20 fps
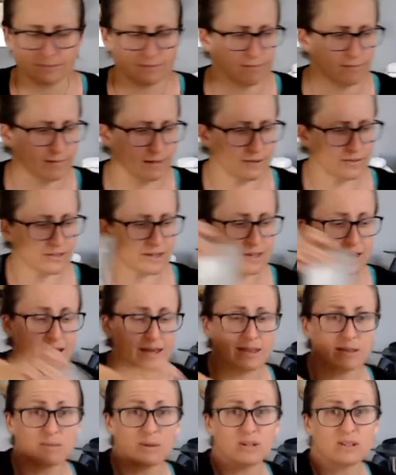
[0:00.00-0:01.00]
So yeah,
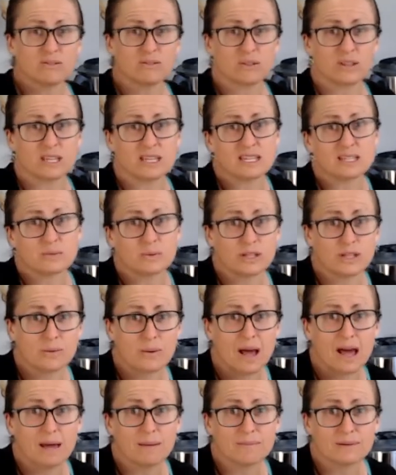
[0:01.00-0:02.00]
the beautiful thing is when you
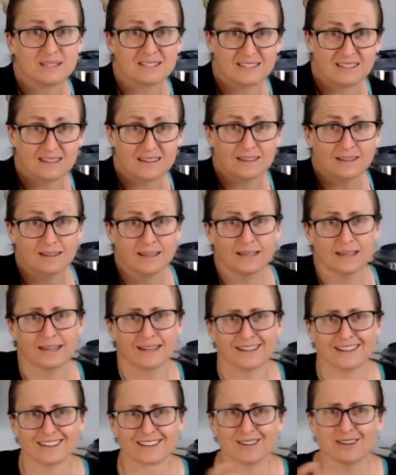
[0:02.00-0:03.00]
are busy,
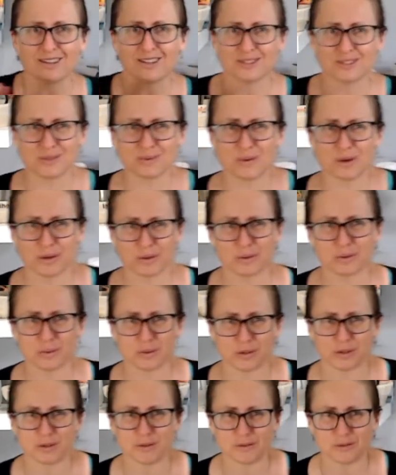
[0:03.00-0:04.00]
you can just work with what
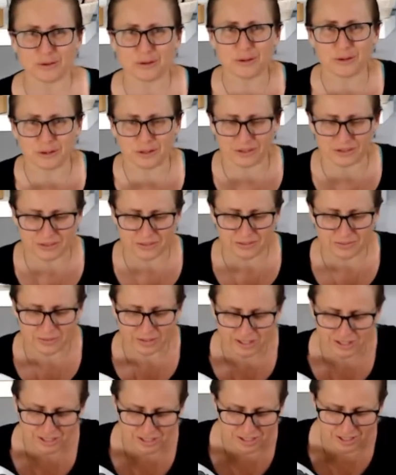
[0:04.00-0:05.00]
you've got,
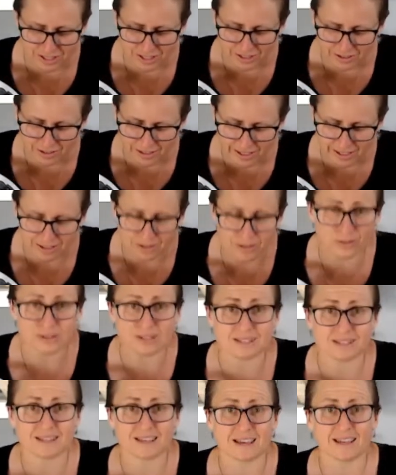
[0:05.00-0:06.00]
which, how good
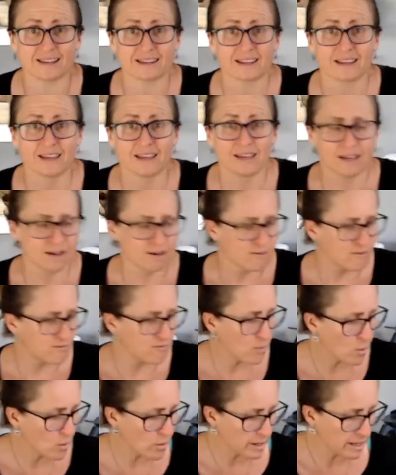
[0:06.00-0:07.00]
is that?
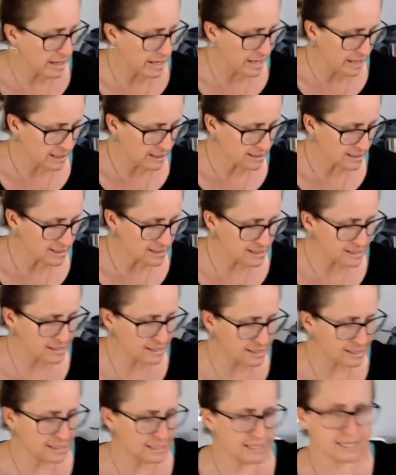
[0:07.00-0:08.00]
4 eggs,
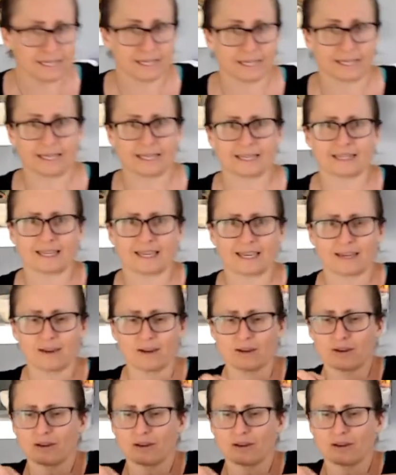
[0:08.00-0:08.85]
in they go.